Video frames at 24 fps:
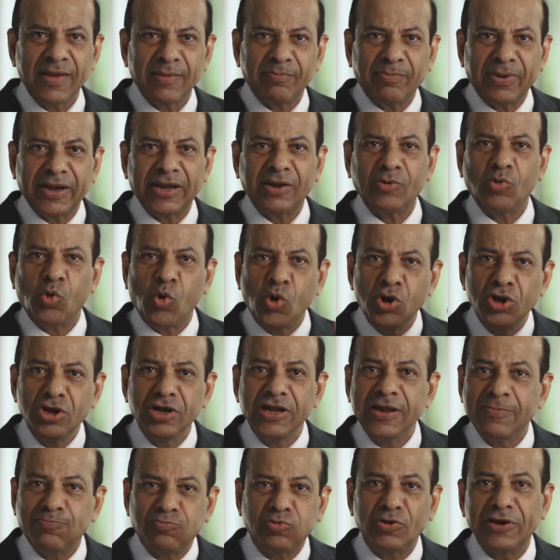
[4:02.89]
by
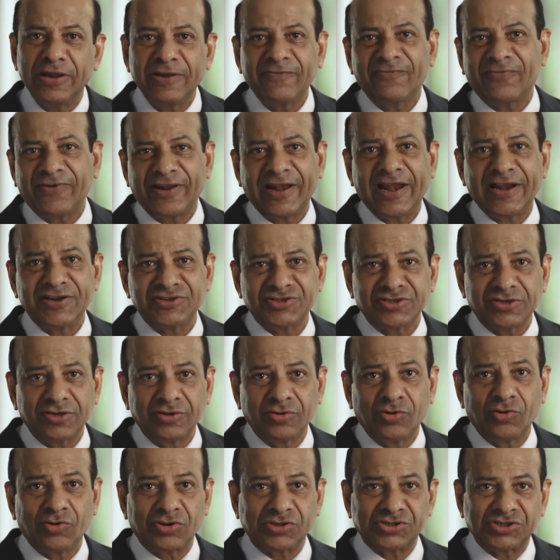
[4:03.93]
only putting financial
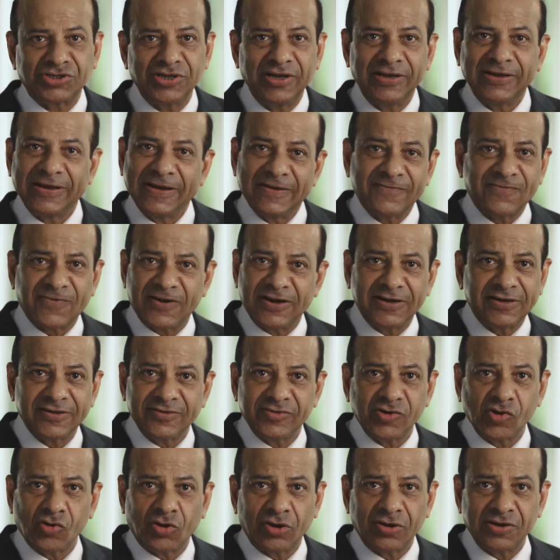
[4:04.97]
goals in front of
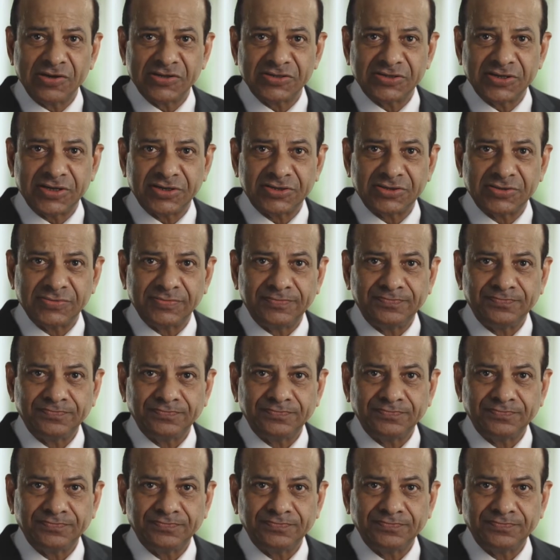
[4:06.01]
the organization.